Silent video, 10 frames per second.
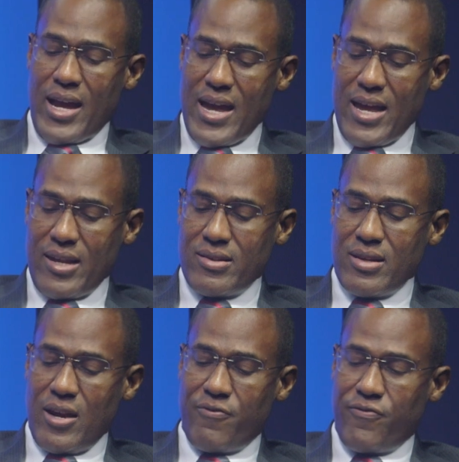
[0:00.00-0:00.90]
has
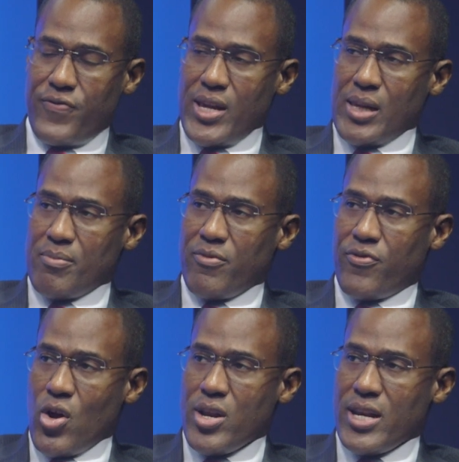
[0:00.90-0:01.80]
a film
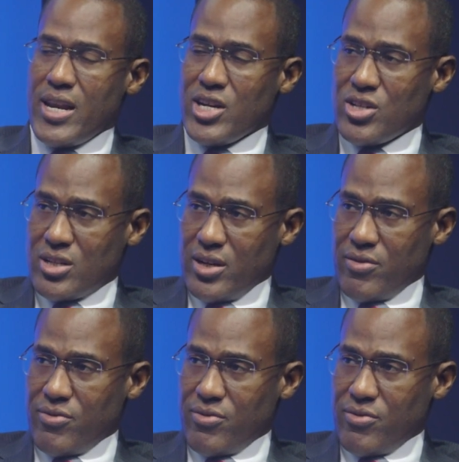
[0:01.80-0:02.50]
fund initiative.